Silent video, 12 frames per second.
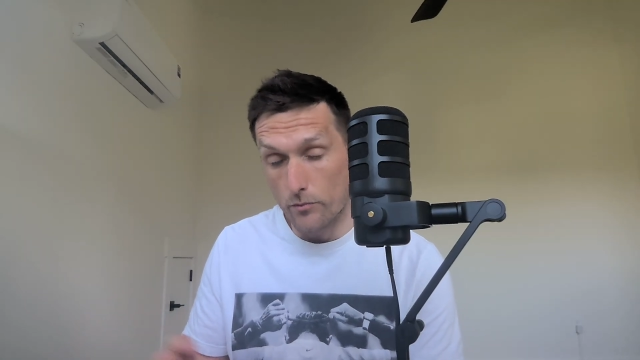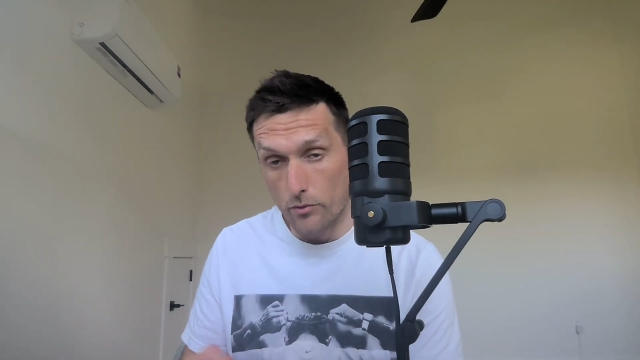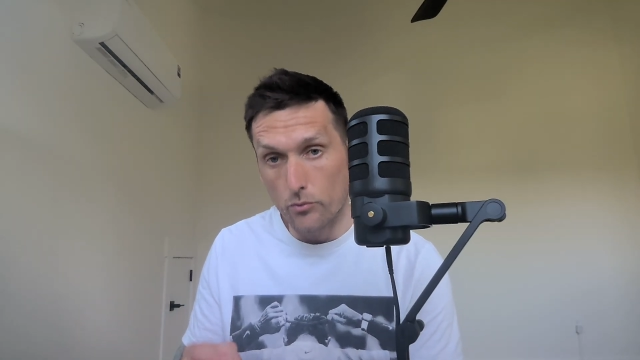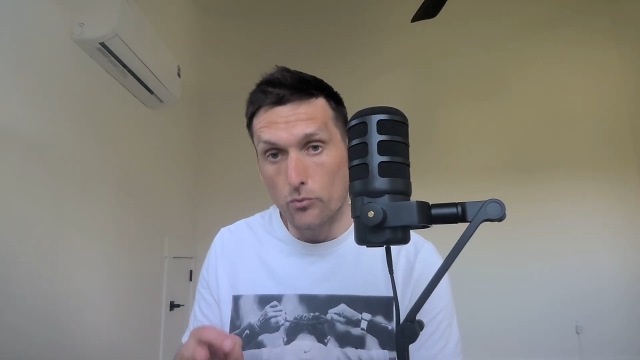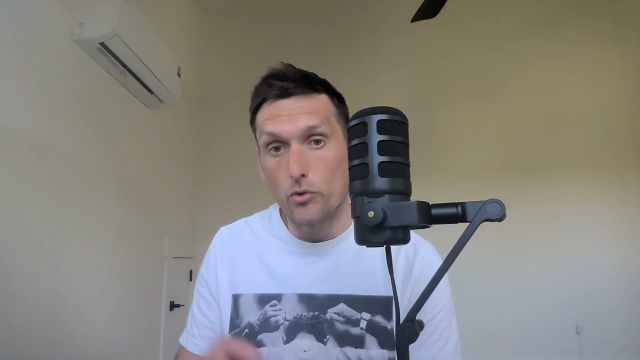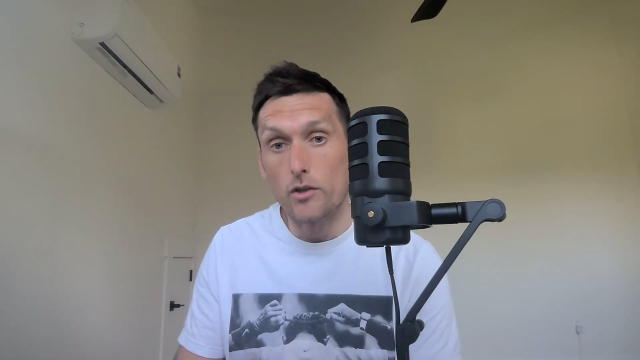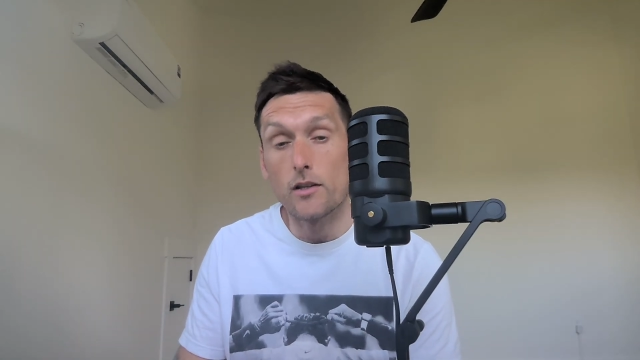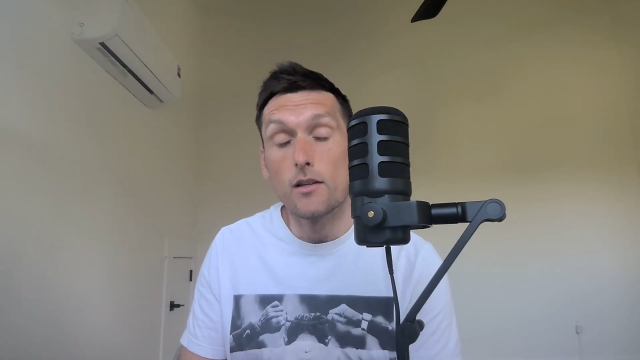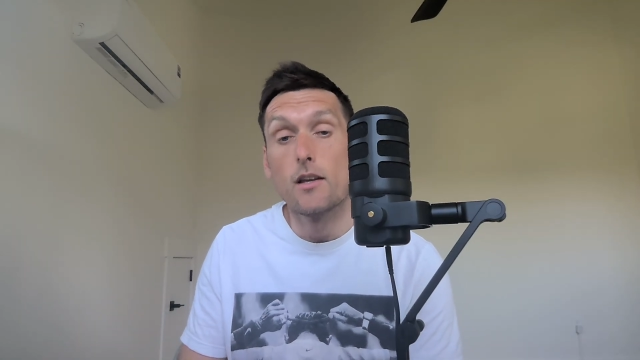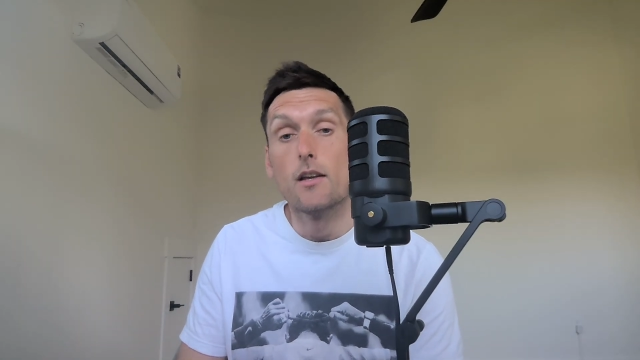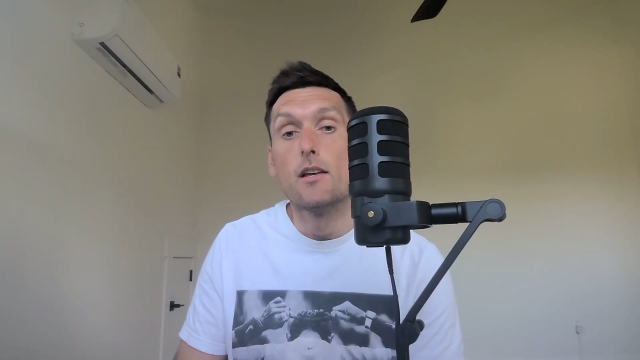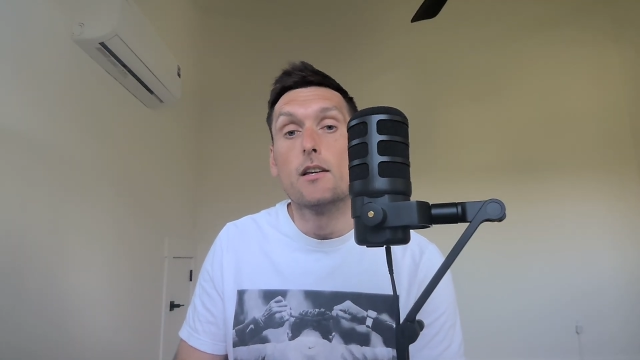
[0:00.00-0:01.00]
3
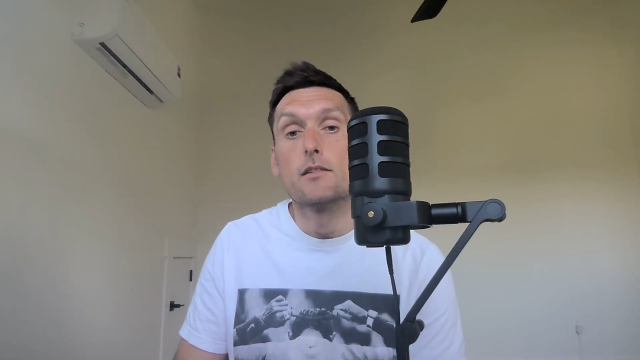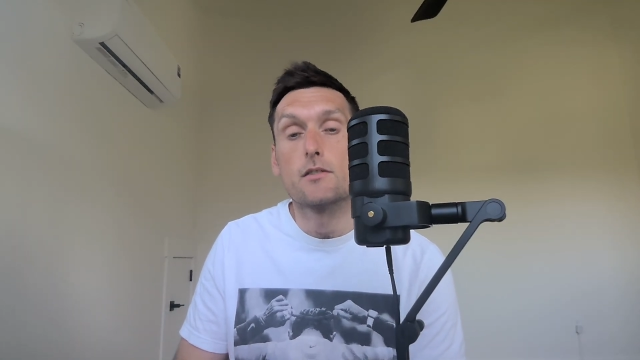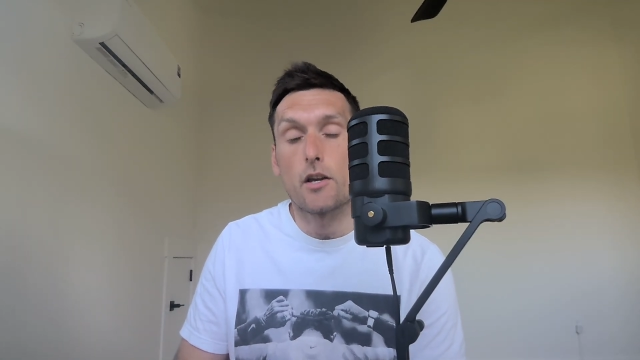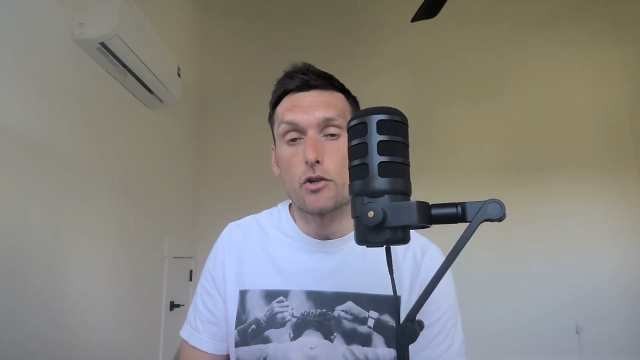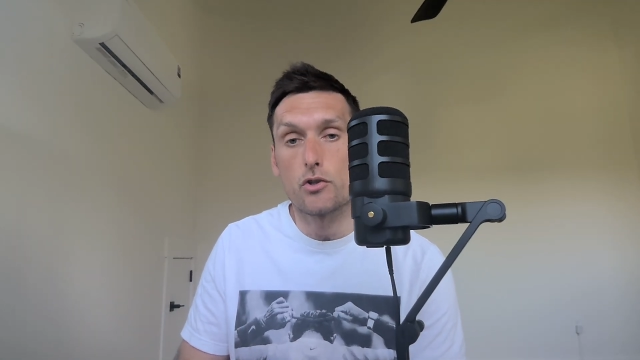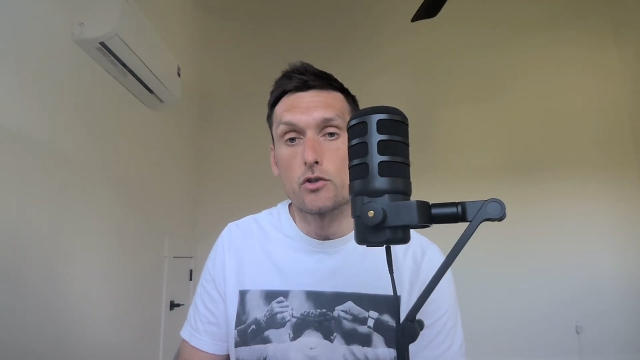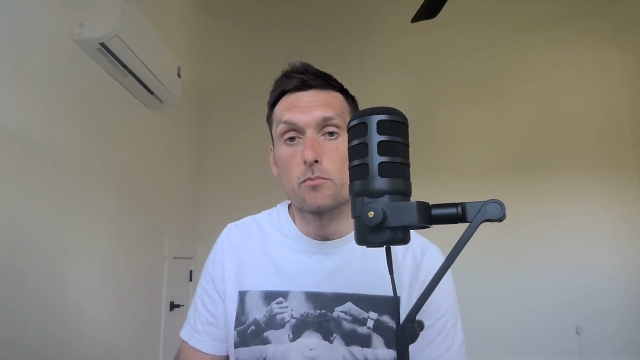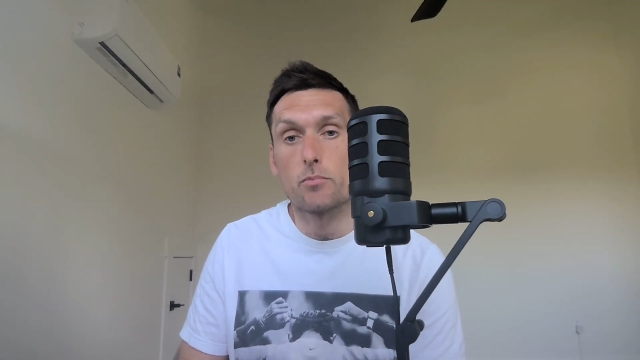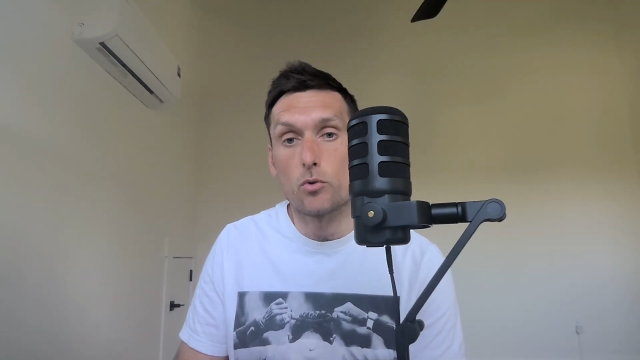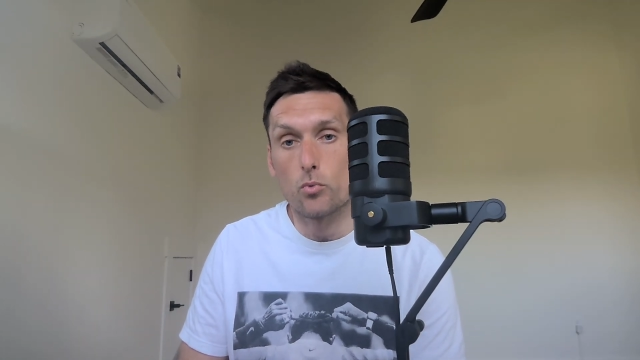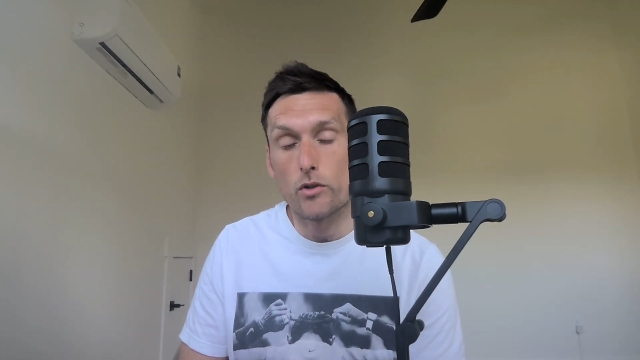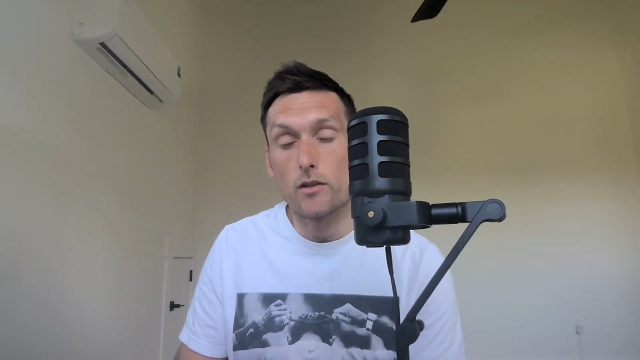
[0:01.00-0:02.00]
sessions
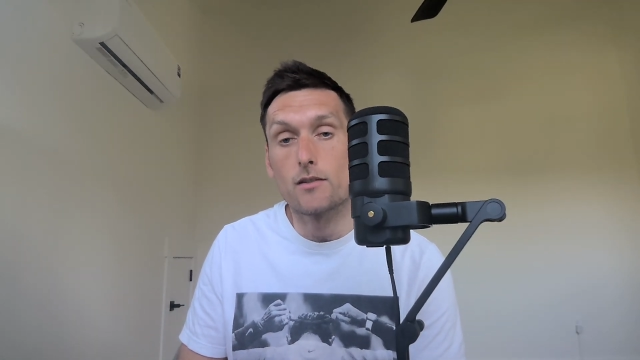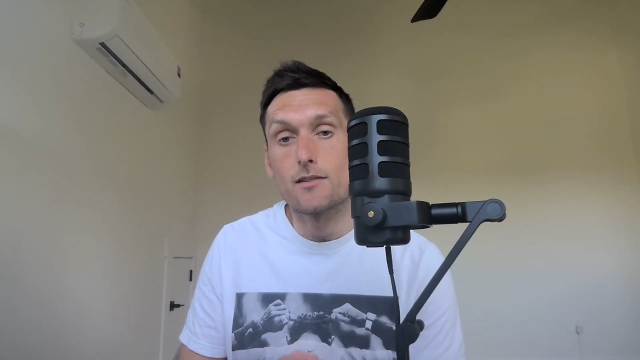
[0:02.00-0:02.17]
per week,